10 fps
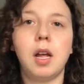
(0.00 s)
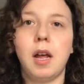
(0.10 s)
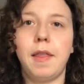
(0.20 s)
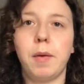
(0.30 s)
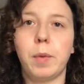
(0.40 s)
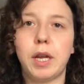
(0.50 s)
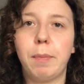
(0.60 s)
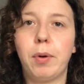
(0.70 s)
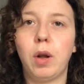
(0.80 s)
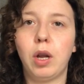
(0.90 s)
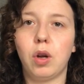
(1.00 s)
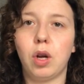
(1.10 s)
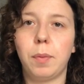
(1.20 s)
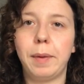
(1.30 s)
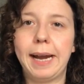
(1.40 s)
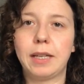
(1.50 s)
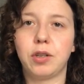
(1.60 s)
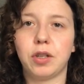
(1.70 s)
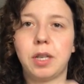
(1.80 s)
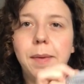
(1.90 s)
And then when you pull it up, it's
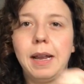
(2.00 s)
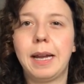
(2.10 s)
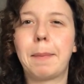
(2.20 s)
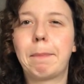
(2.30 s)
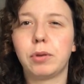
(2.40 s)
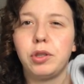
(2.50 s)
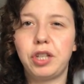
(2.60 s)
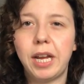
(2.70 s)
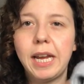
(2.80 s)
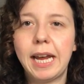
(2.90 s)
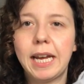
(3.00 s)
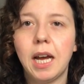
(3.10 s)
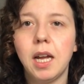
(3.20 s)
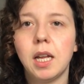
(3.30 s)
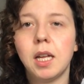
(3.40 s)
just a bit like bunchy here